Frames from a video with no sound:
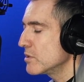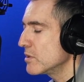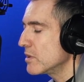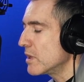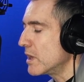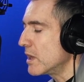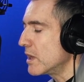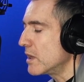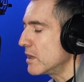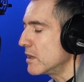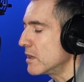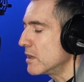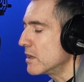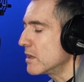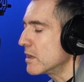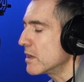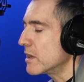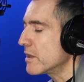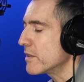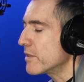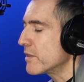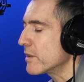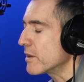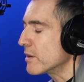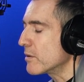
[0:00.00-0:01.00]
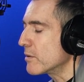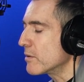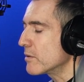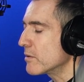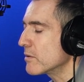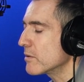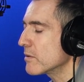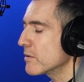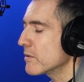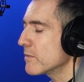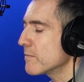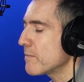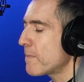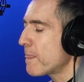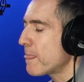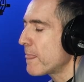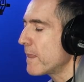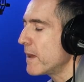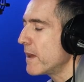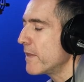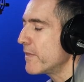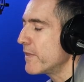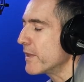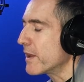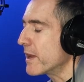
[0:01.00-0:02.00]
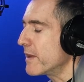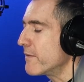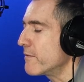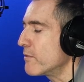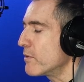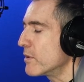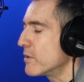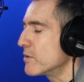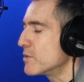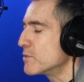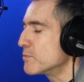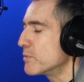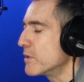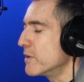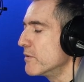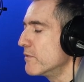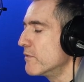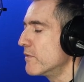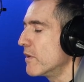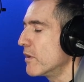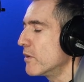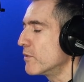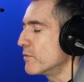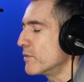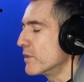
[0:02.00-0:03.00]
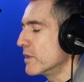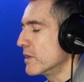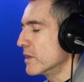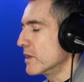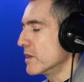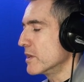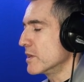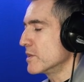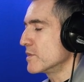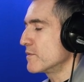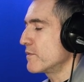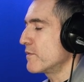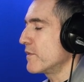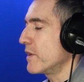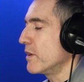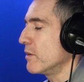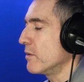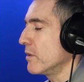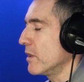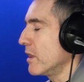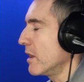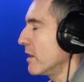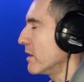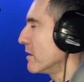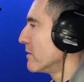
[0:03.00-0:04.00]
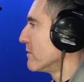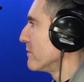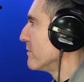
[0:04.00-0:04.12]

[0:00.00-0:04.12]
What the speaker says: And I think everyone who's been involved in it has felt like